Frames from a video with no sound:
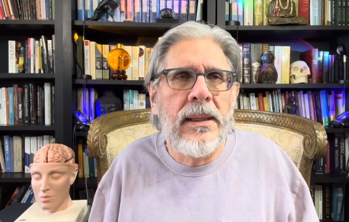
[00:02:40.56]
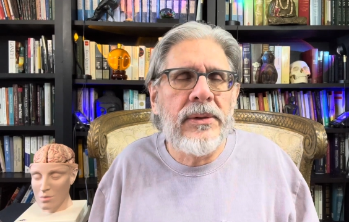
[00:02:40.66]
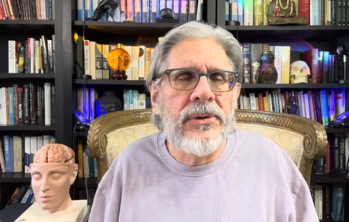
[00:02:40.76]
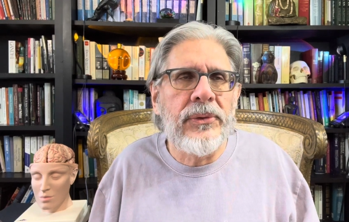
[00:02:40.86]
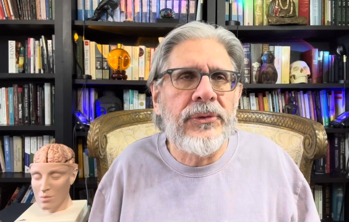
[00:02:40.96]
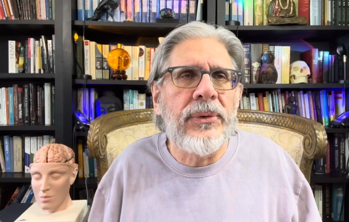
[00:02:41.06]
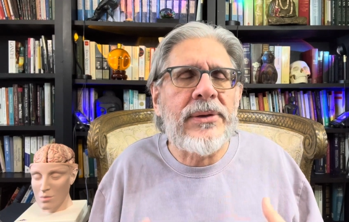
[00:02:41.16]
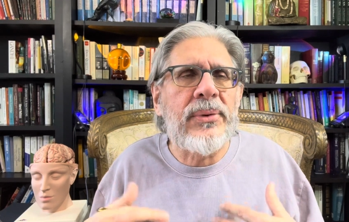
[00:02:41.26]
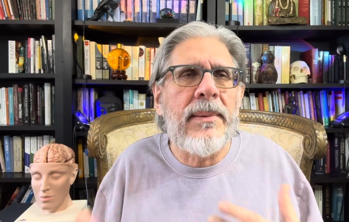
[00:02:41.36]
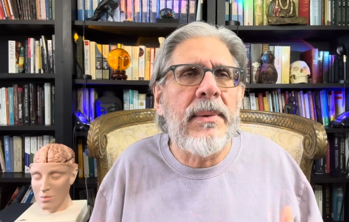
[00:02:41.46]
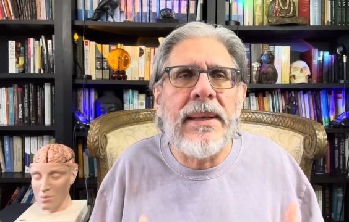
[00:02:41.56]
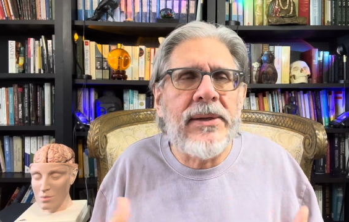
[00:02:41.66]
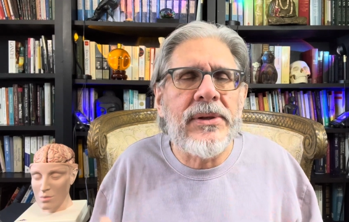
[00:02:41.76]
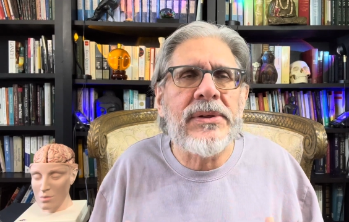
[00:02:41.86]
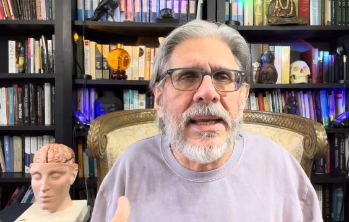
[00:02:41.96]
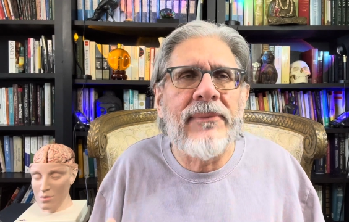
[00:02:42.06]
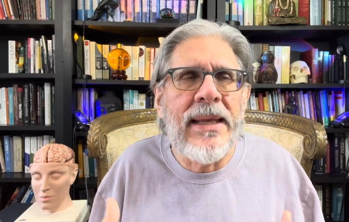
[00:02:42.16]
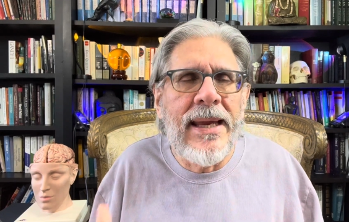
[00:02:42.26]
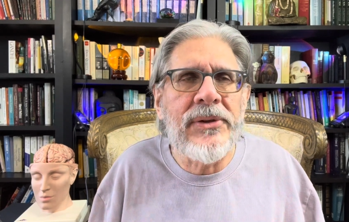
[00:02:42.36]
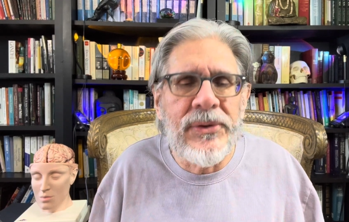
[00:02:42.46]
Speaker 1: So, so that's what I meant. But it doesn't have
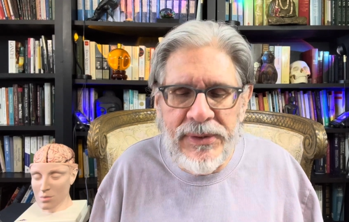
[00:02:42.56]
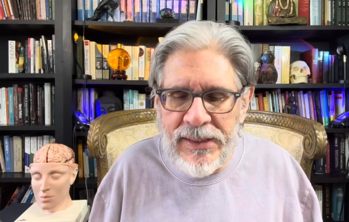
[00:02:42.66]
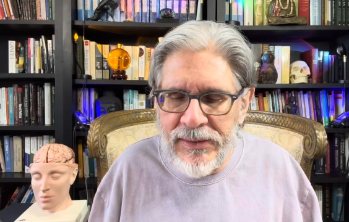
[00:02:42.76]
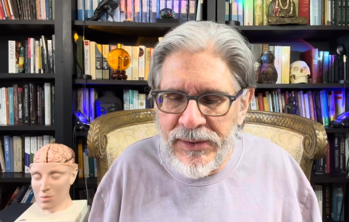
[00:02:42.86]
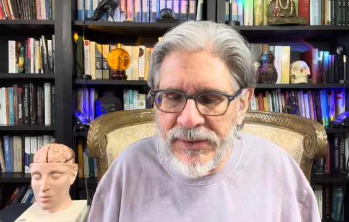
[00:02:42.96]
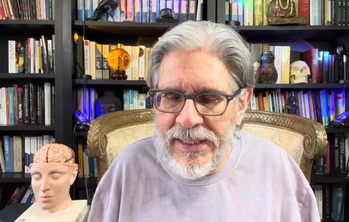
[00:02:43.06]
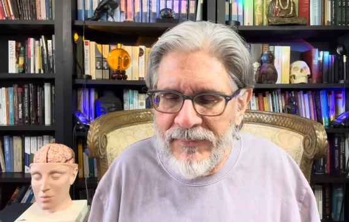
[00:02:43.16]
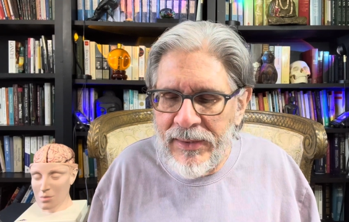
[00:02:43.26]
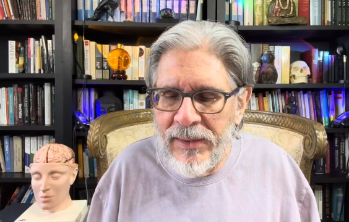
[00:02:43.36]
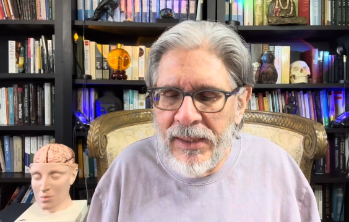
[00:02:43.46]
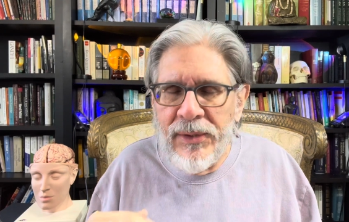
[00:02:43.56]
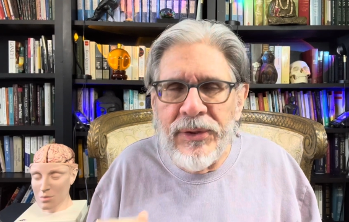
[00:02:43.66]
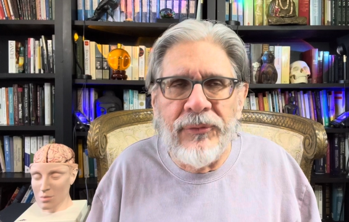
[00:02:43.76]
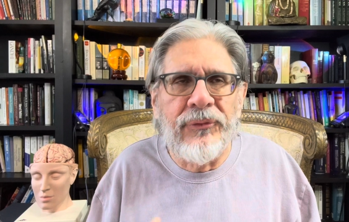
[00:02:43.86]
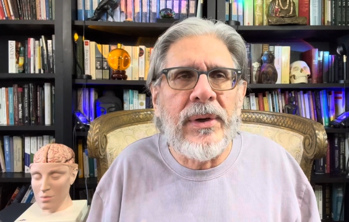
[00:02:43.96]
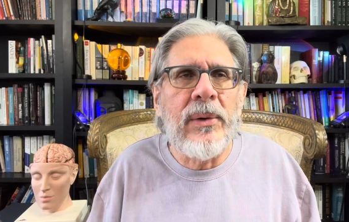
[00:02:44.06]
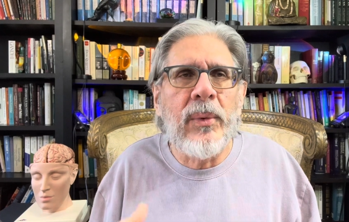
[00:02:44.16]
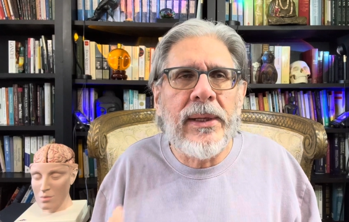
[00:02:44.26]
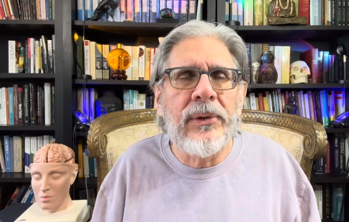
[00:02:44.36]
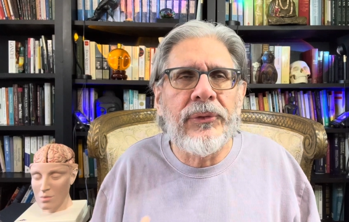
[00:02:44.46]
the agency. It doesn't have the the free
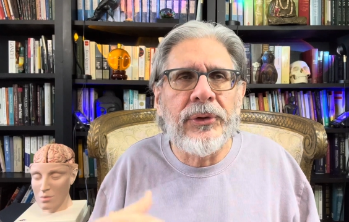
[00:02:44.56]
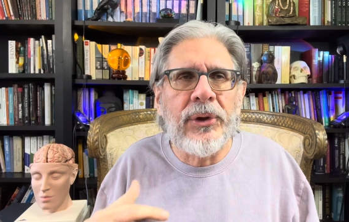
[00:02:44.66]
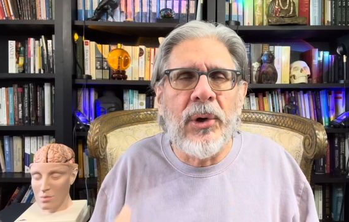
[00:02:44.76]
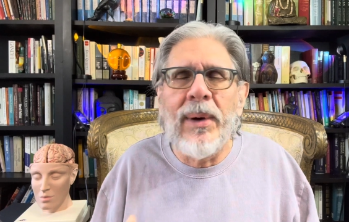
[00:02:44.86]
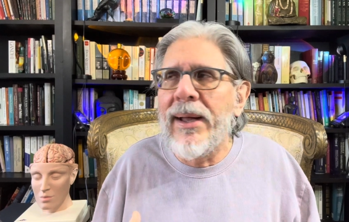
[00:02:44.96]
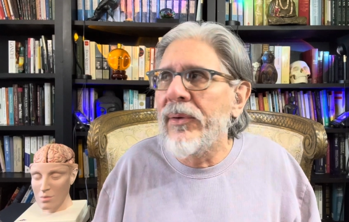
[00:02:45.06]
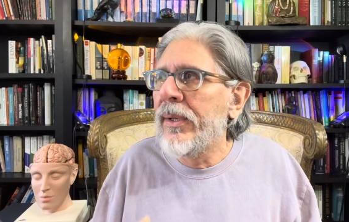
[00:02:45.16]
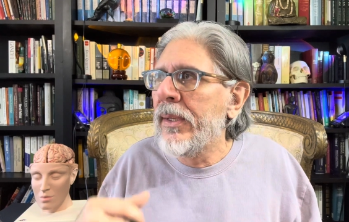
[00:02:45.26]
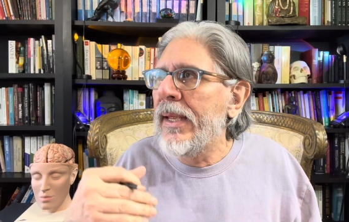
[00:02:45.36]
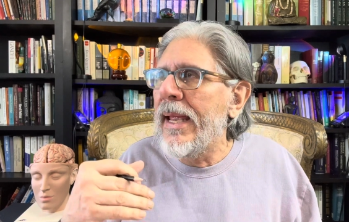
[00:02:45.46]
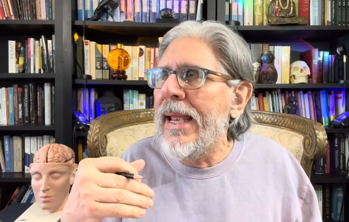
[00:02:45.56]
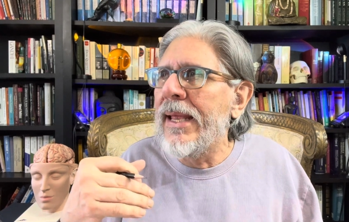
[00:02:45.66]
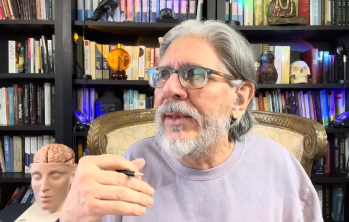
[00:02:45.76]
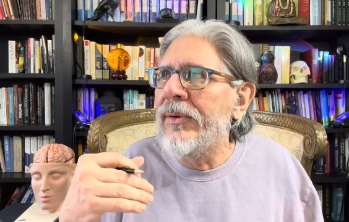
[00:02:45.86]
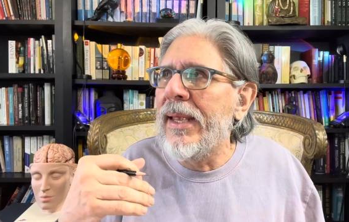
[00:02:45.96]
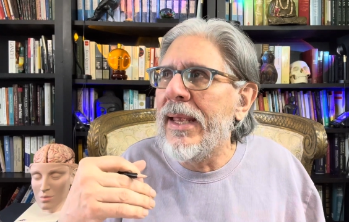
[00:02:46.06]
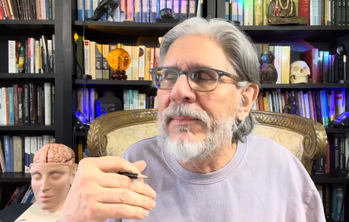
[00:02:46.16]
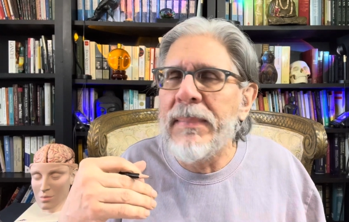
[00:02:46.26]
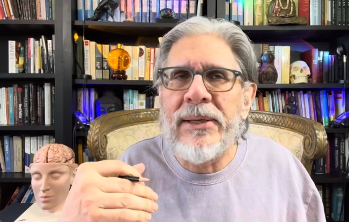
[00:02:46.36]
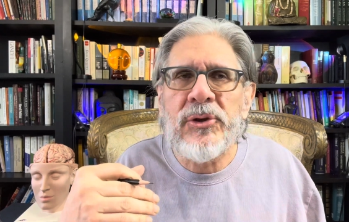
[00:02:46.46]
will to go out and
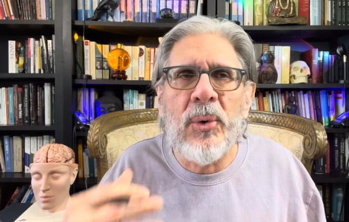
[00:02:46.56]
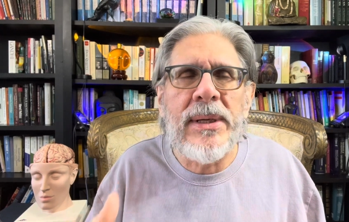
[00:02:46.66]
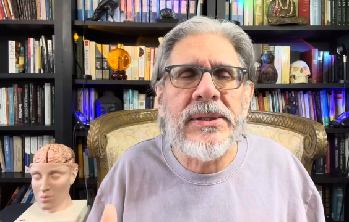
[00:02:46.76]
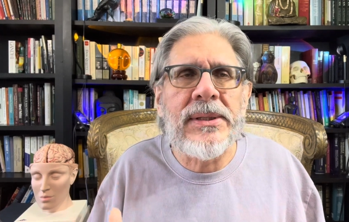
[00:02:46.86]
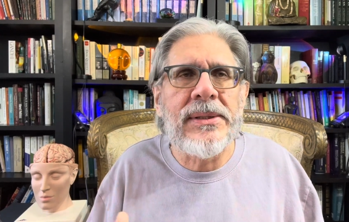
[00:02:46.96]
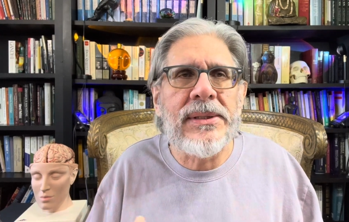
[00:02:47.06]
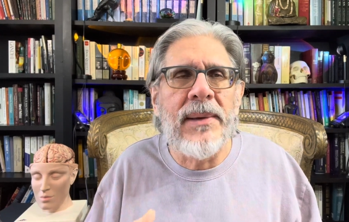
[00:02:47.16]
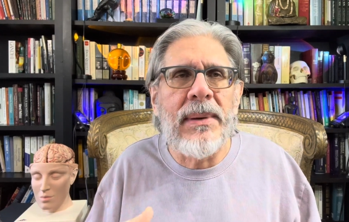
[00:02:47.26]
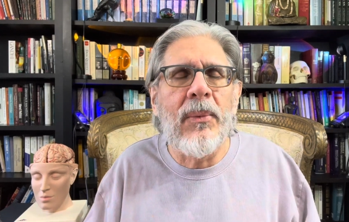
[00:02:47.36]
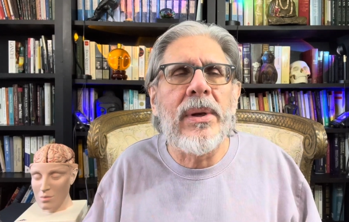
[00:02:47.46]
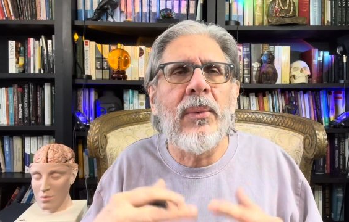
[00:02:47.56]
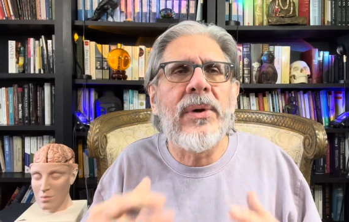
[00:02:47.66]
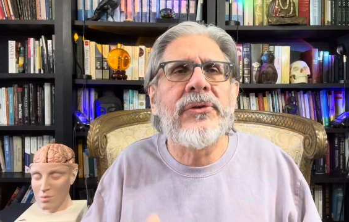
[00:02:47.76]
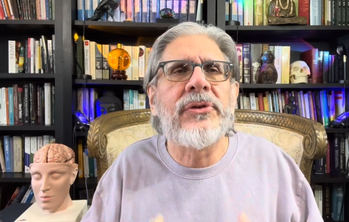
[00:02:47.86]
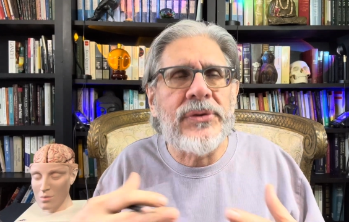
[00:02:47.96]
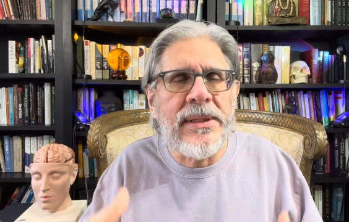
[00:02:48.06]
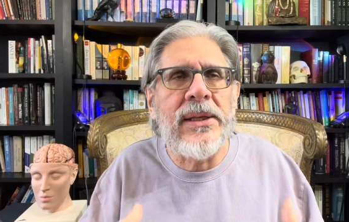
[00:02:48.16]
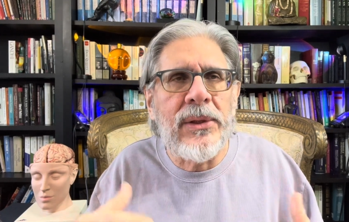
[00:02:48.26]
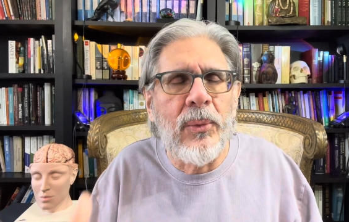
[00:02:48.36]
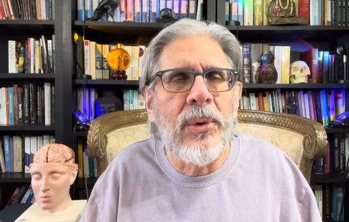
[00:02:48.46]
and make choices about what it wants to see
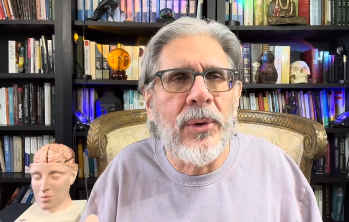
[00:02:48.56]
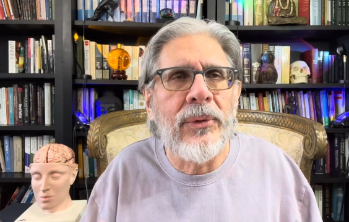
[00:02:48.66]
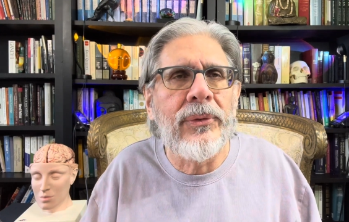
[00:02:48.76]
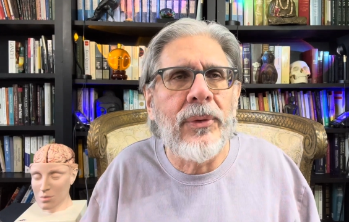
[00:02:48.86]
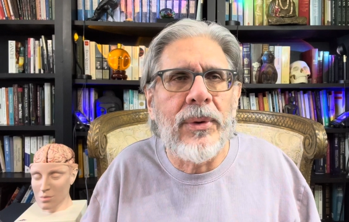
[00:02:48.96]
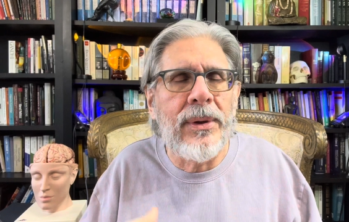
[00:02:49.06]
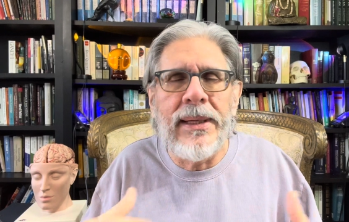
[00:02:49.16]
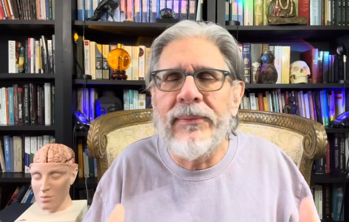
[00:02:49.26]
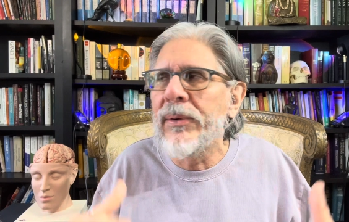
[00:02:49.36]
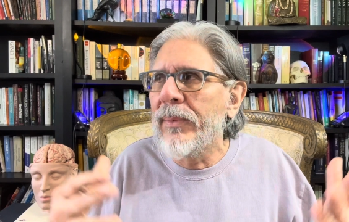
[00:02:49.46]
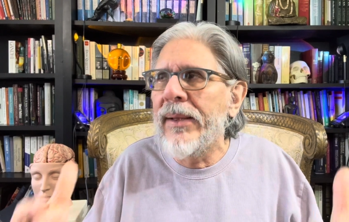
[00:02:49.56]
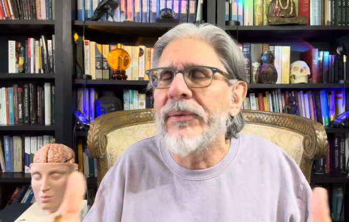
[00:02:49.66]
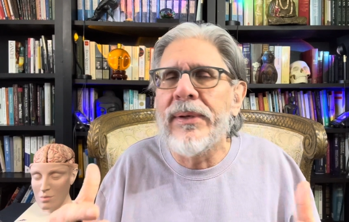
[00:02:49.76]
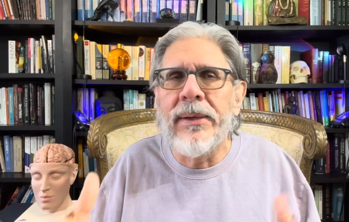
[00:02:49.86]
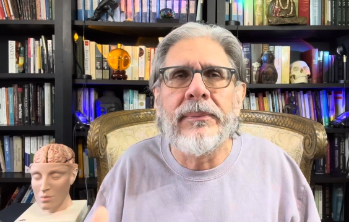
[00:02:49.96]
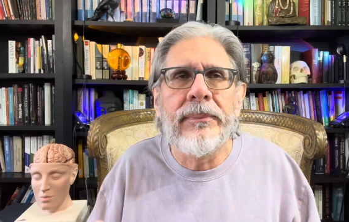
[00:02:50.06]
in the world or even around it.